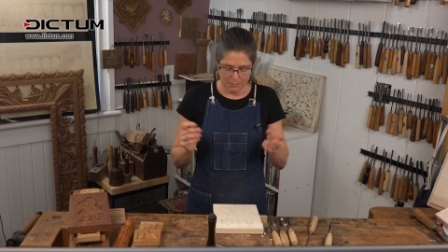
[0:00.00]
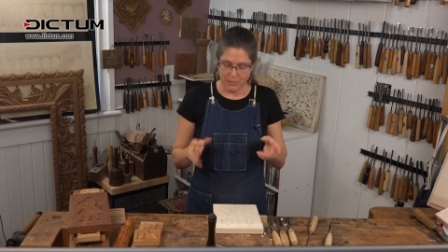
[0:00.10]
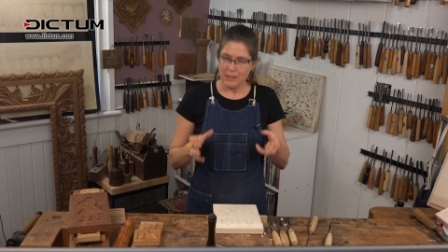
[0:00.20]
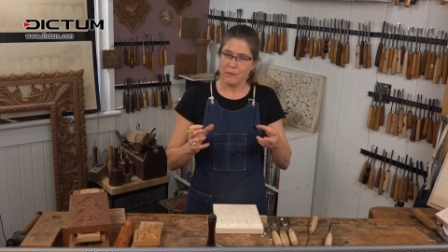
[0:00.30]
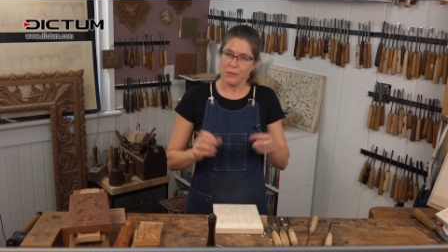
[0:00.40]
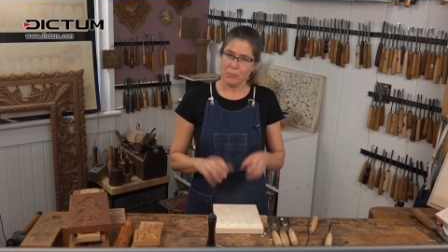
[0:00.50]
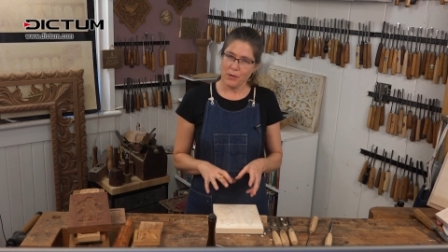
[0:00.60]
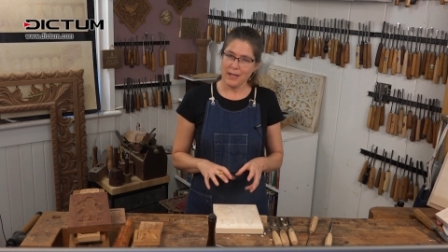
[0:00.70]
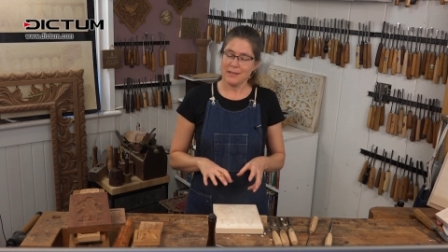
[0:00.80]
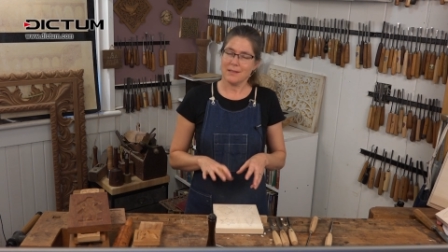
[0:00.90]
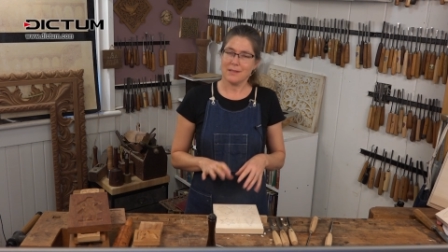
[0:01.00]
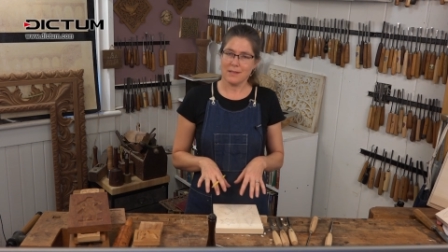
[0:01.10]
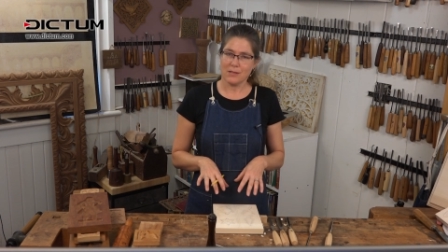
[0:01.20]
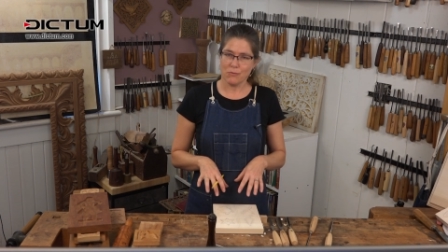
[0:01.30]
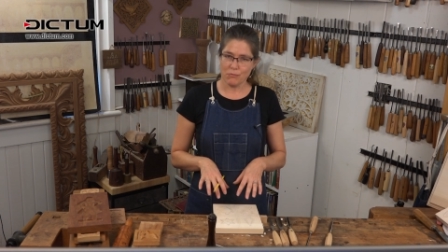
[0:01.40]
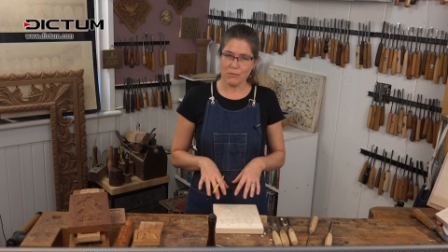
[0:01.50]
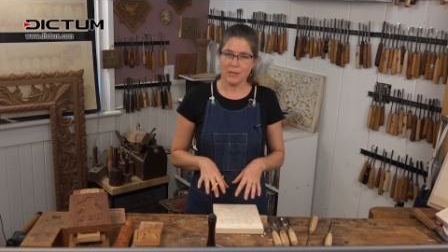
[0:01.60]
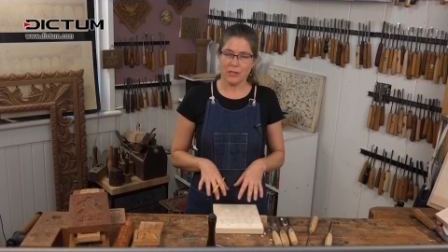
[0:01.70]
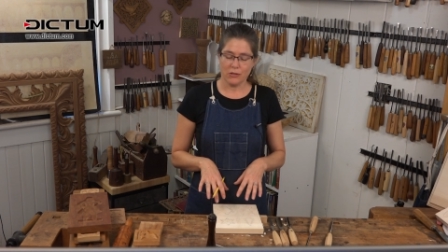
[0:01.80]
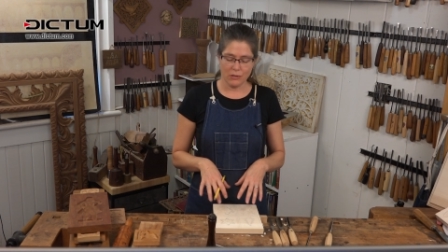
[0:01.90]
but for practice it's
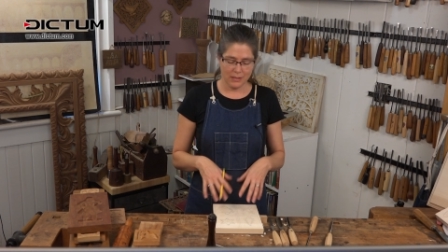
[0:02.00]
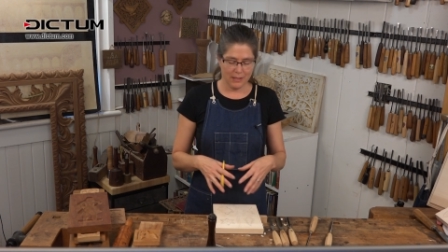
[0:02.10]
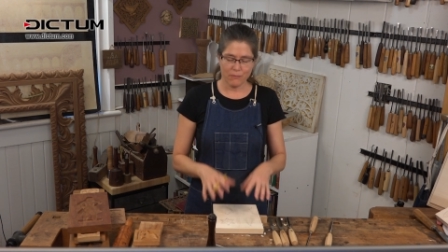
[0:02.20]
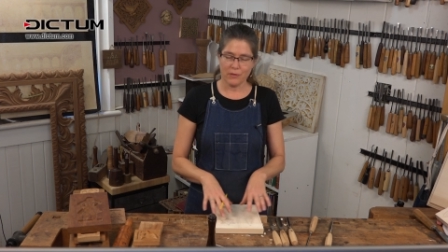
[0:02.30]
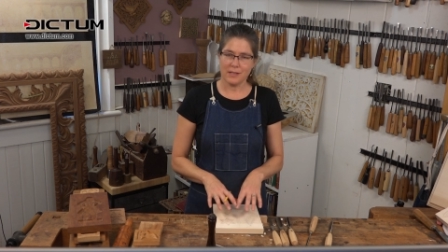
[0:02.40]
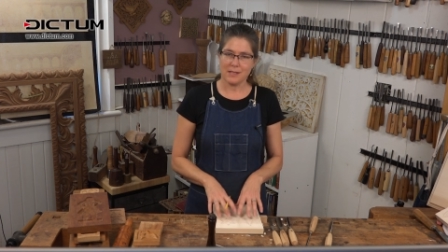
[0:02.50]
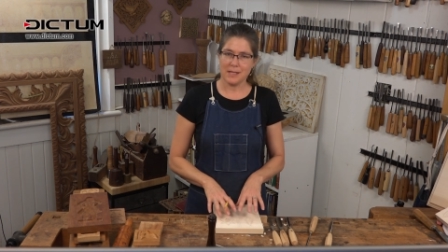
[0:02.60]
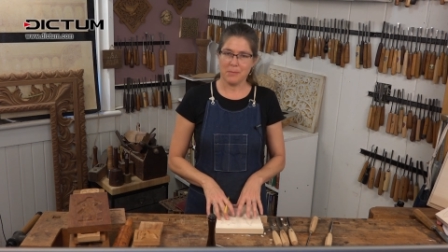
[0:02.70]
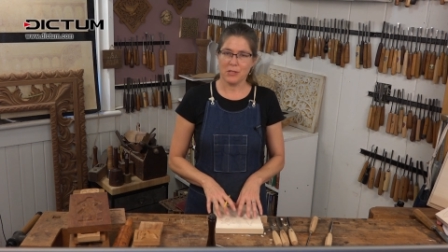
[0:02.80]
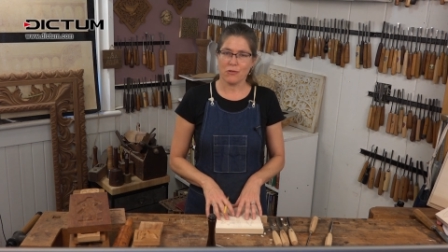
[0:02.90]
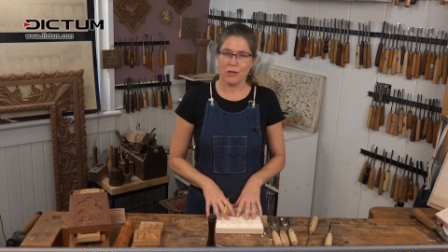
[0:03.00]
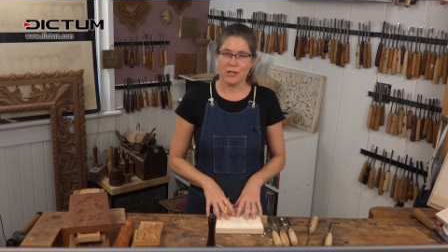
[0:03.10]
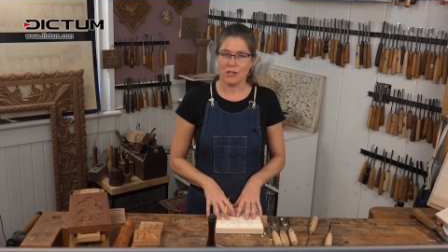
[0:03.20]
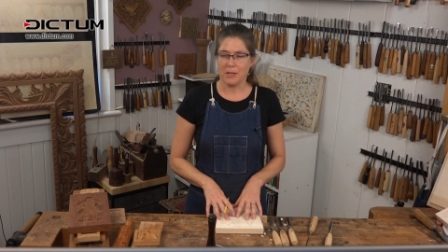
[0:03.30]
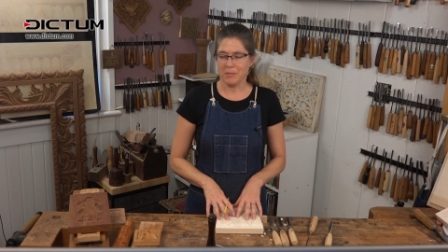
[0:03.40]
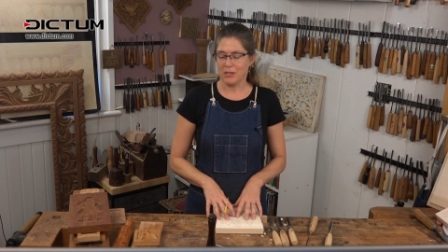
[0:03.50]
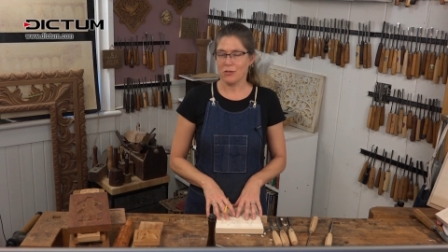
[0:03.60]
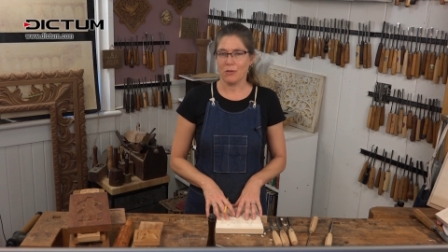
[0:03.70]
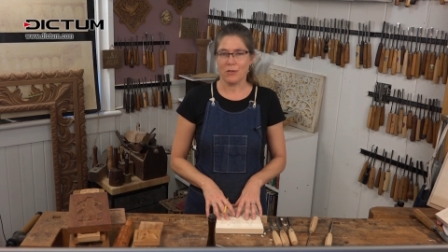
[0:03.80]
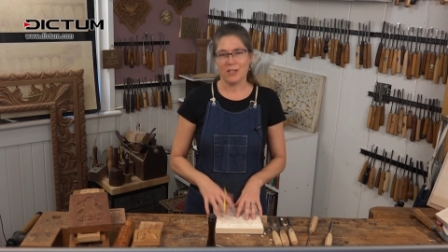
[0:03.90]
really good. And for this demonstration I'm going to
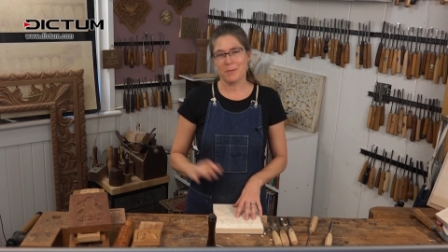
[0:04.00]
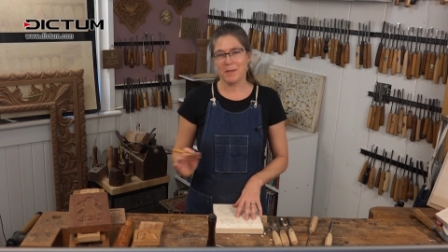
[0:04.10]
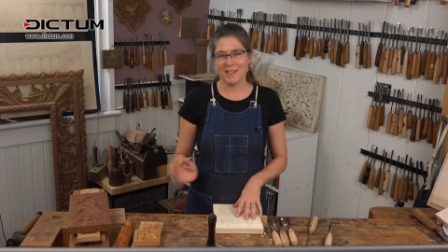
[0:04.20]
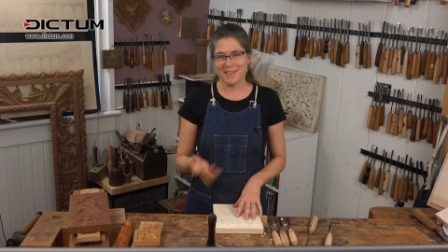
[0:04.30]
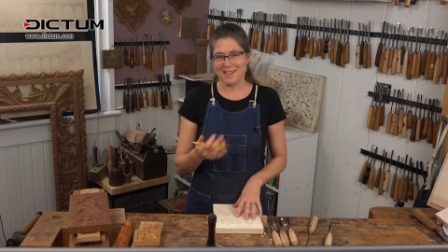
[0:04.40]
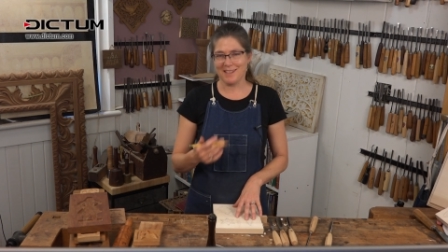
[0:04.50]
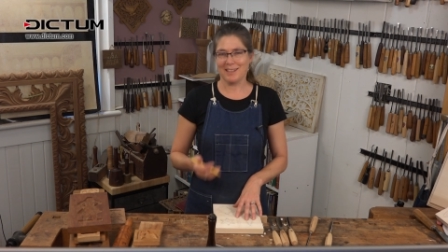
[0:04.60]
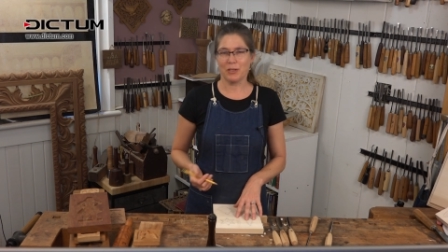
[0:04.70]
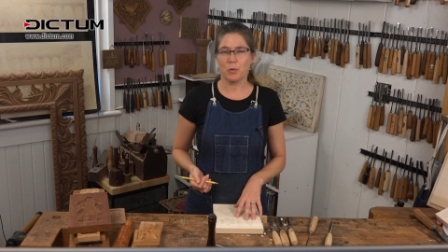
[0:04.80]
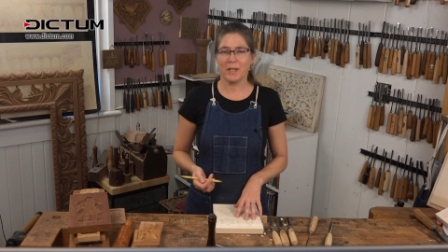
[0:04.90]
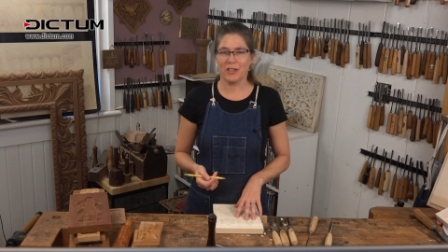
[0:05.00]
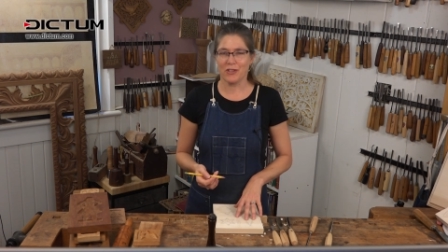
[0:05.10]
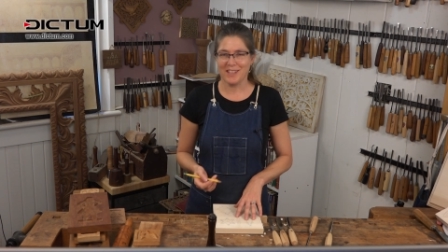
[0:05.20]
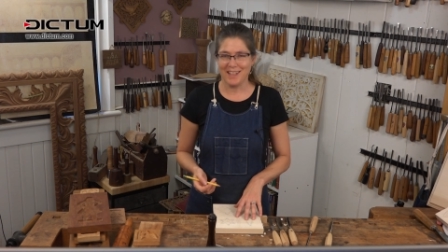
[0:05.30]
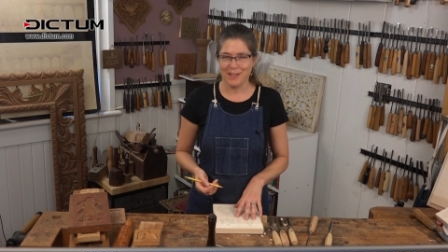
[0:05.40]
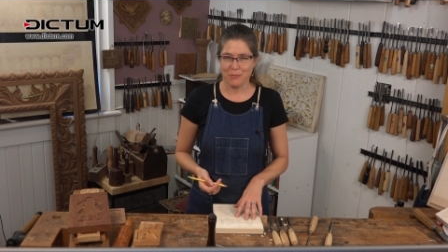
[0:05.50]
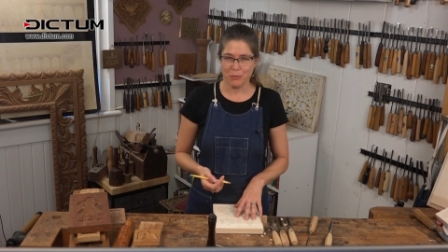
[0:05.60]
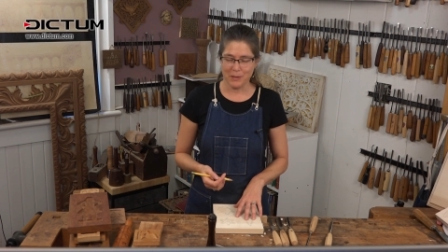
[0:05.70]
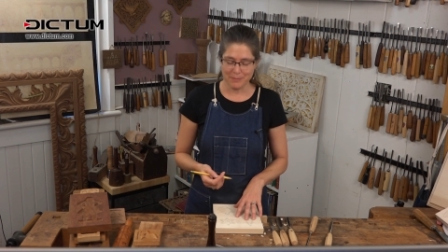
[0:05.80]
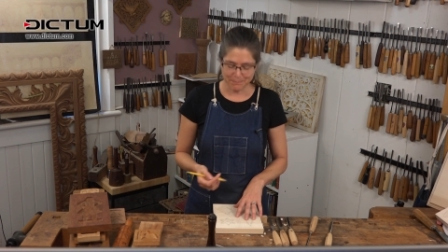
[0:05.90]
show you, just because it's a little quicker to get
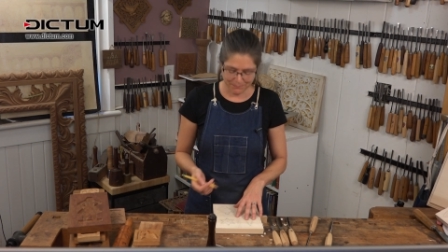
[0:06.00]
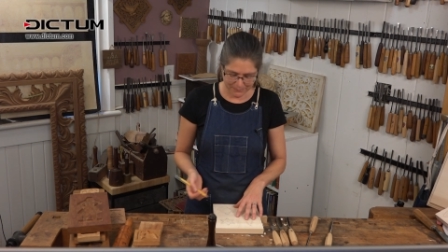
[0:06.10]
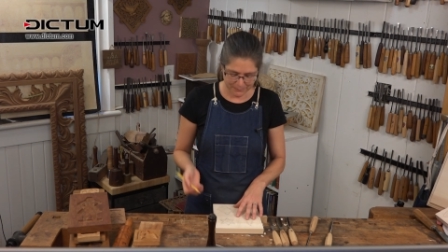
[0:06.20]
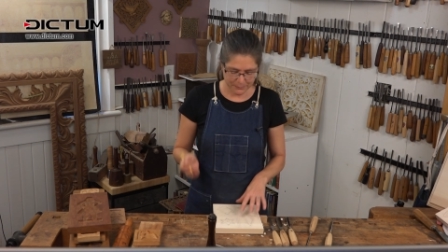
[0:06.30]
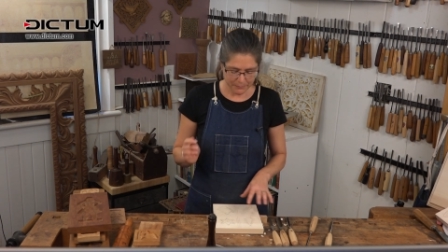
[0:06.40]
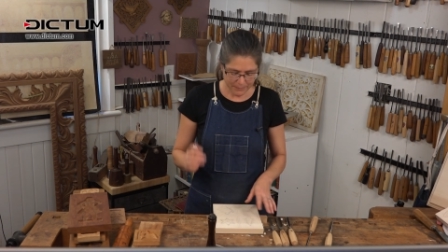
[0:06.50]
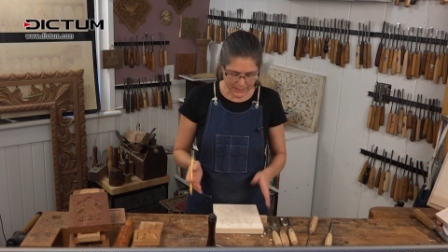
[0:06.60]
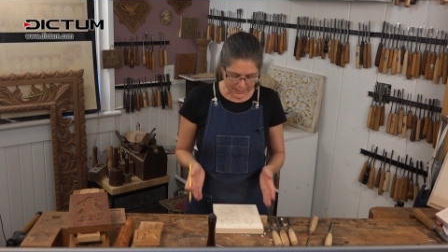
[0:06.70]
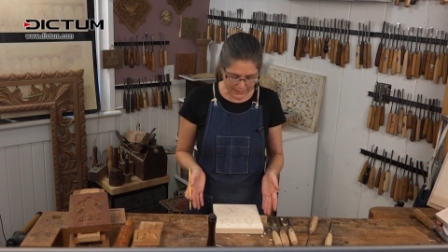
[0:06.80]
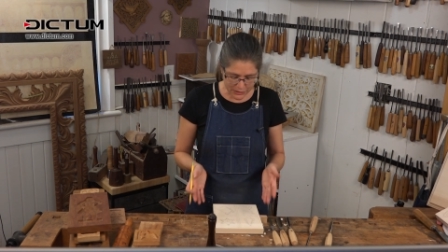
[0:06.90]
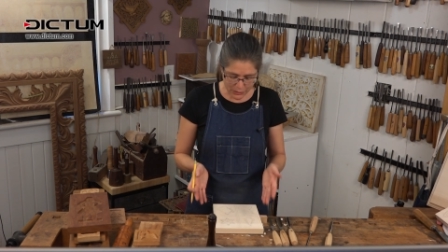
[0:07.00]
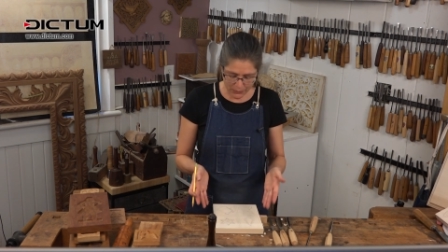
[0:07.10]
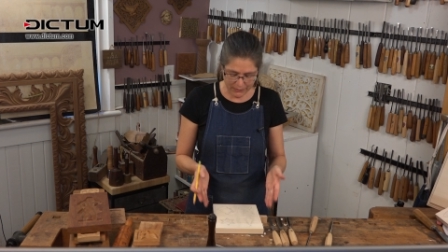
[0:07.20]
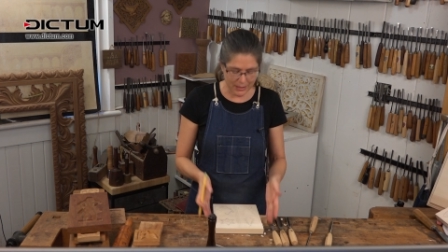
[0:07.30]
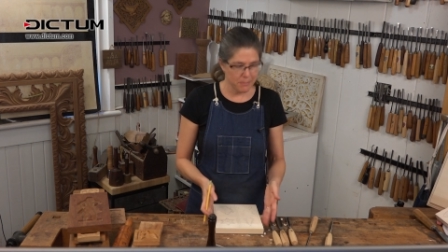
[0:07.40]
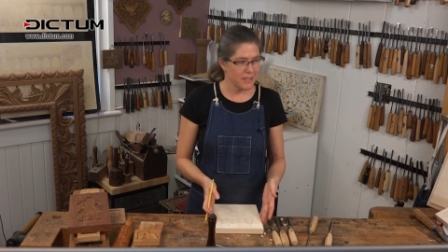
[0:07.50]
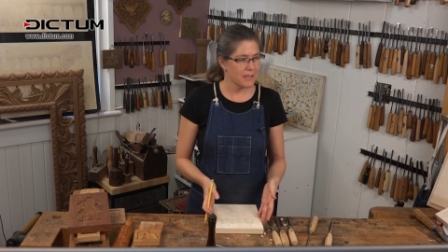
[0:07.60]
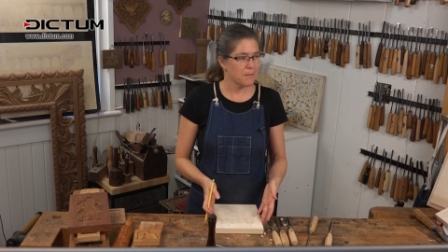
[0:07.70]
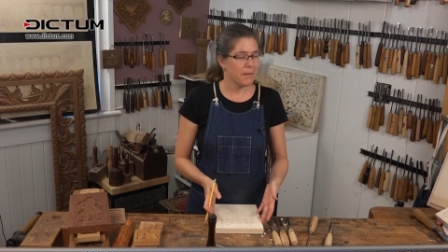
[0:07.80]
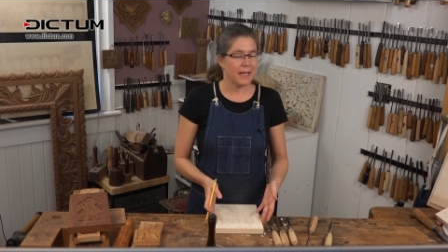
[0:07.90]
through it. So I've got a
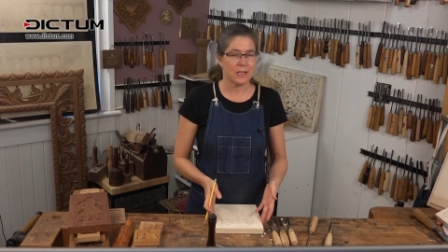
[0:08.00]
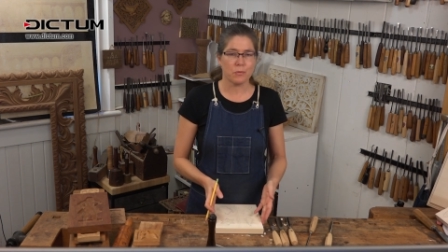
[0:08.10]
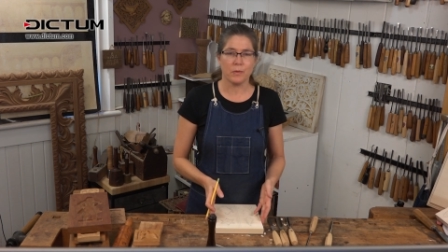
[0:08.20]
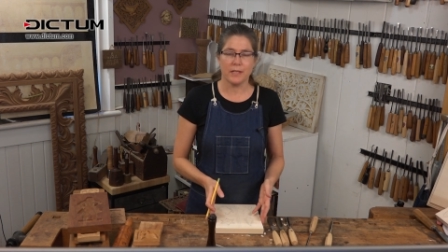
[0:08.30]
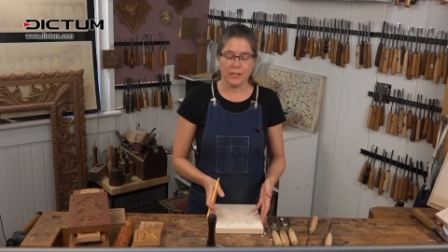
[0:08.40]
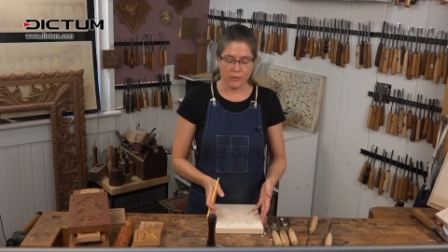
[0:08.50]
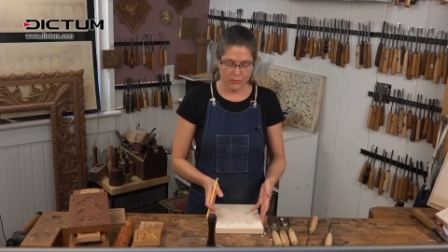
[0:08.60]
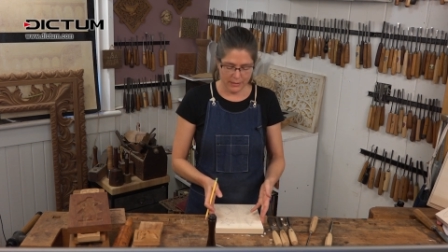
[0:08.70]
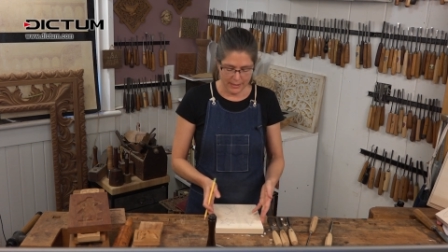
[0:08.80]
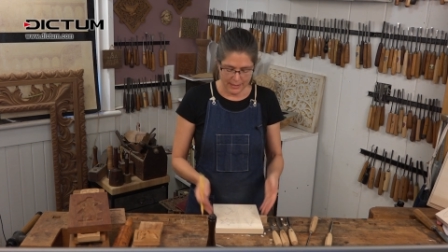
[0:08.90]
piece of basswood here.